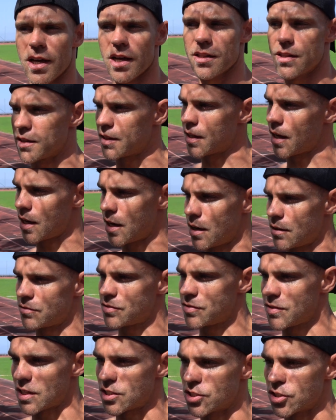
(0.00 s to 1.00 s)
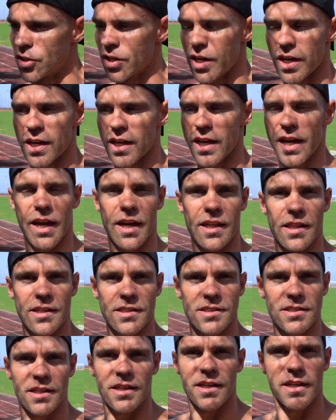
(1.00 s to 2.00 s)
I think that's a good indicator.
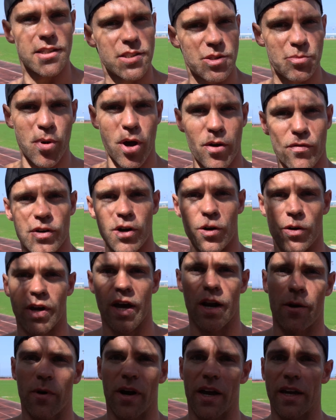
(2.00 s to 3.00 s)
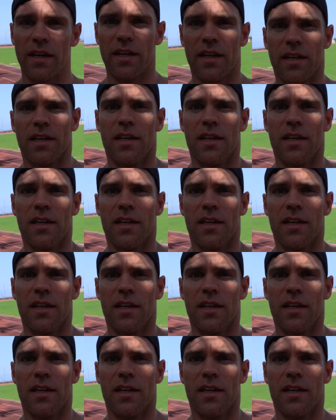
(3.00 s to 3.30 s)
It's the perfect little getaway.